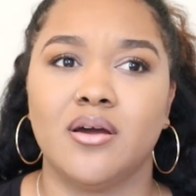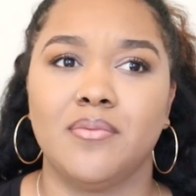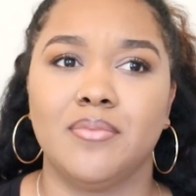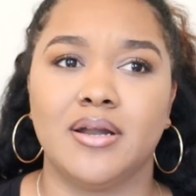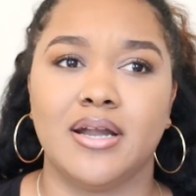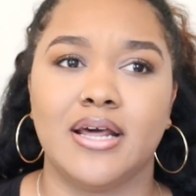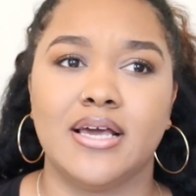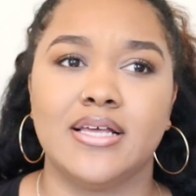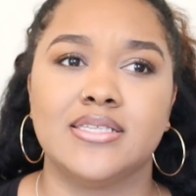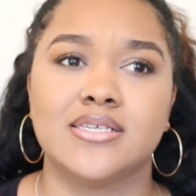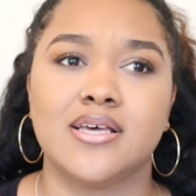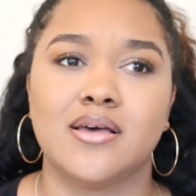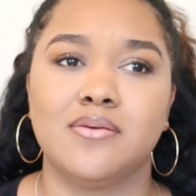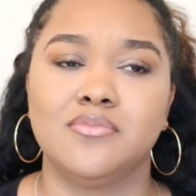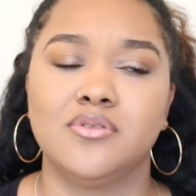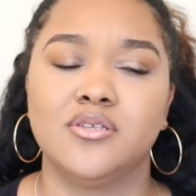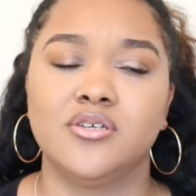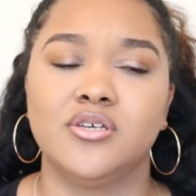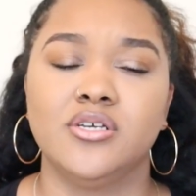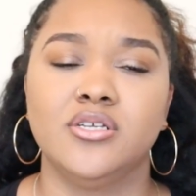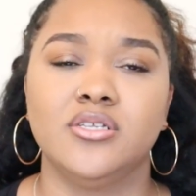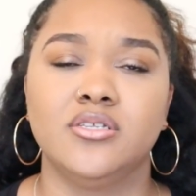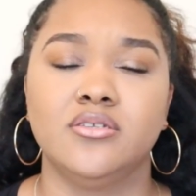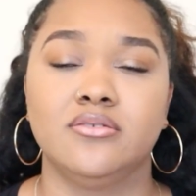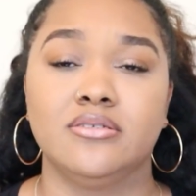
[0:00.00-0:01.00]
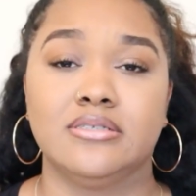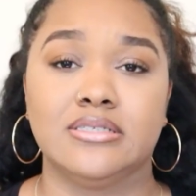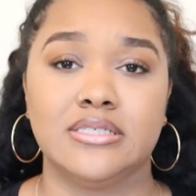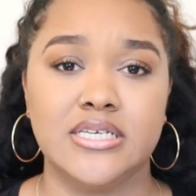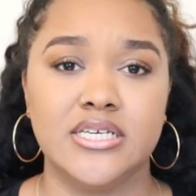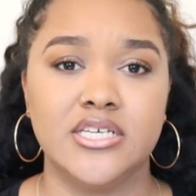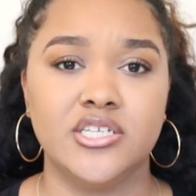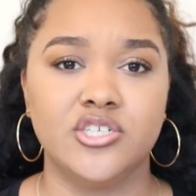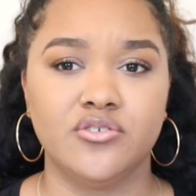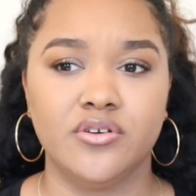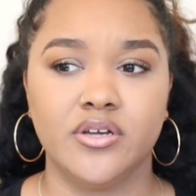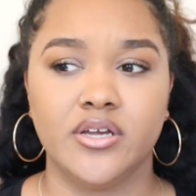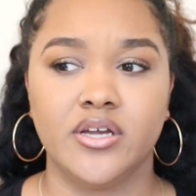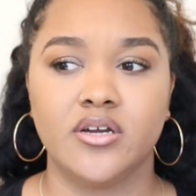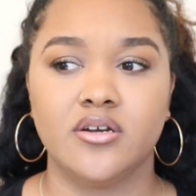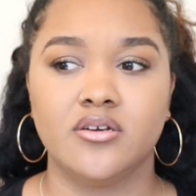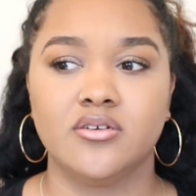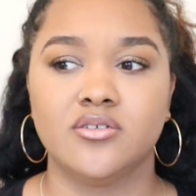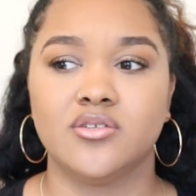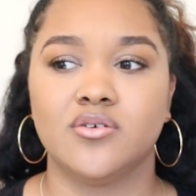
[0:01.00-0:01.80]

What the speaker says: I'm a nighttime tea drinker,